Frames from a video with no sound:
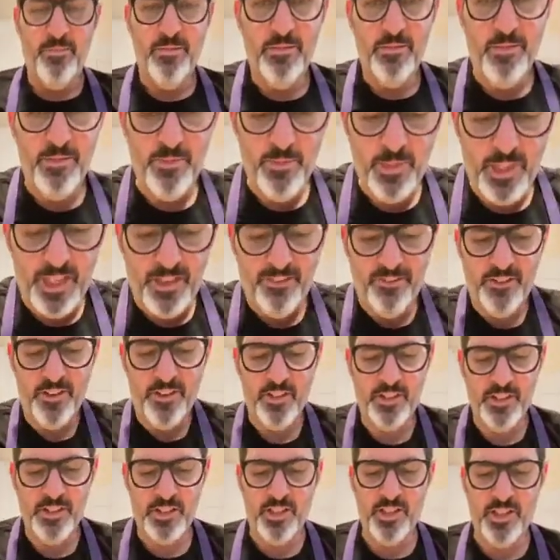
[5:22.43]
When I
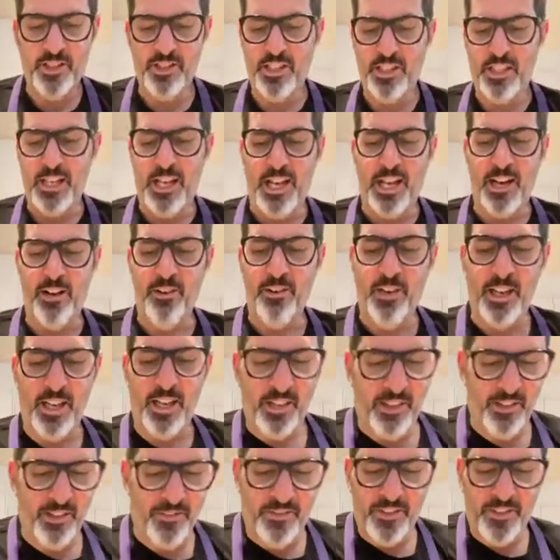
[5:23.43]
first turned it out, I
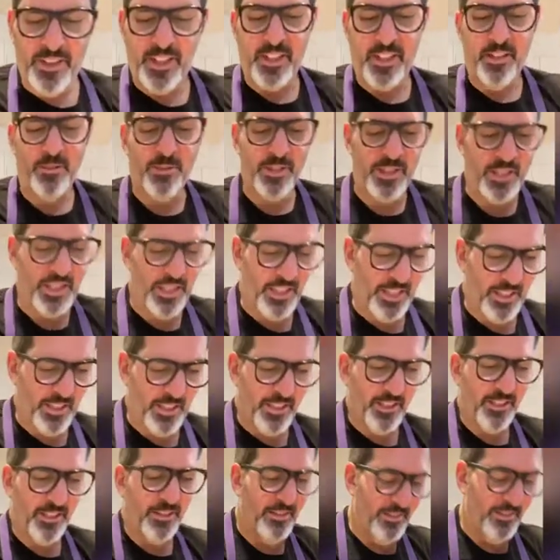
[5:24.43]
could feel it was a
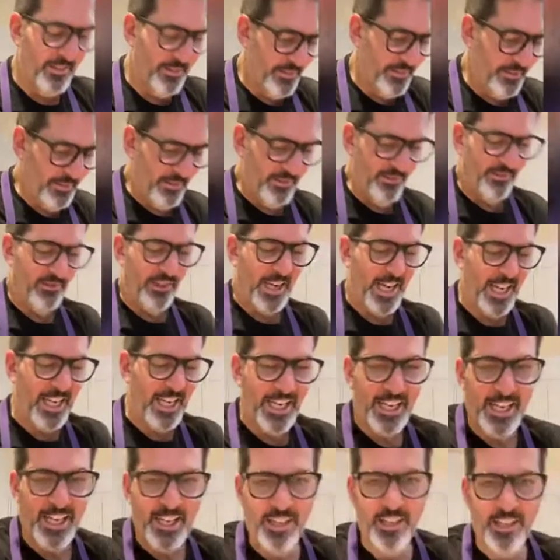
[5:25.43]
little
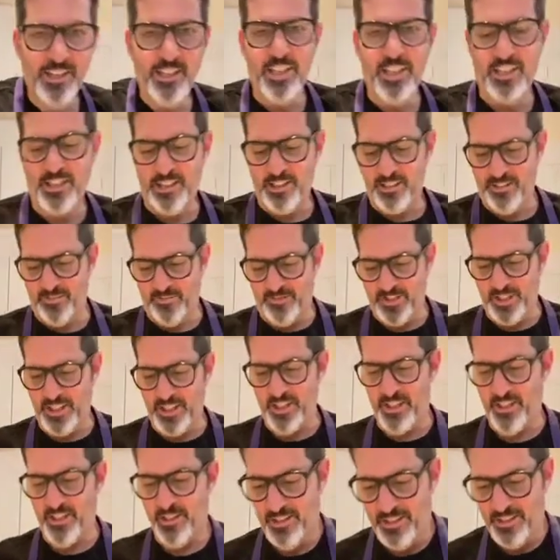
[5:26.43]
grainy, like I could feel